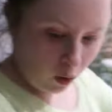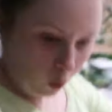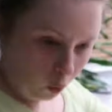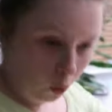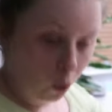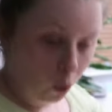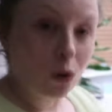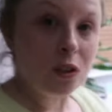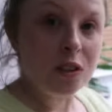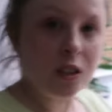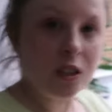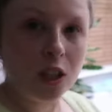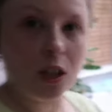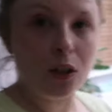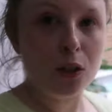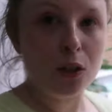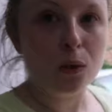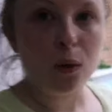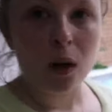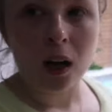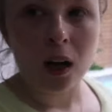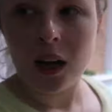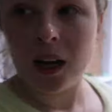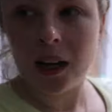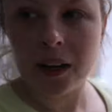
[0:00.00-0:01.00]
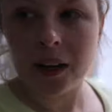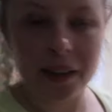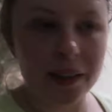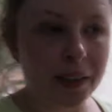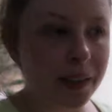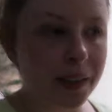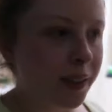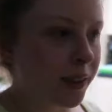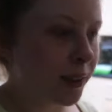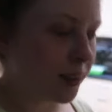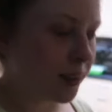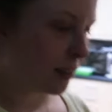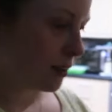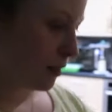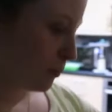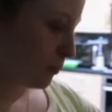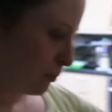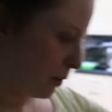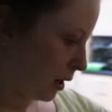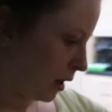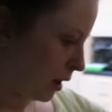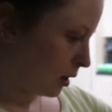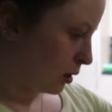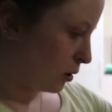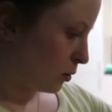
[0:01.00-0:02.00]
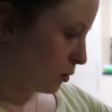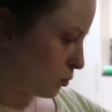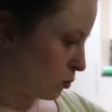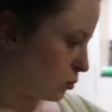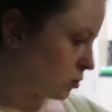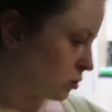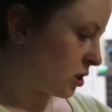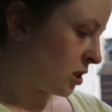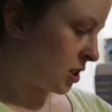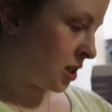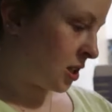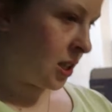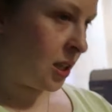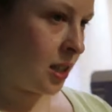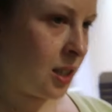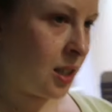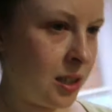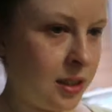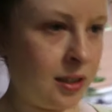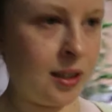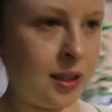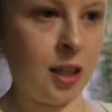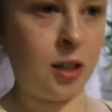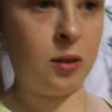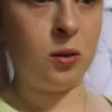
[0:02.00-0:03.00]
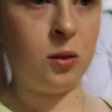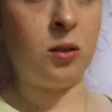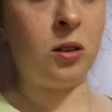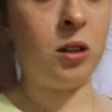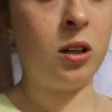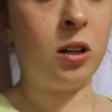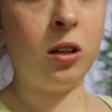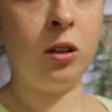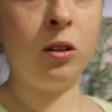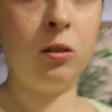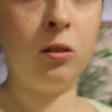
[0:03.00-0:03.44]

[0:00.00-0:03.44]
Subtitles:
Also, about an hour ago,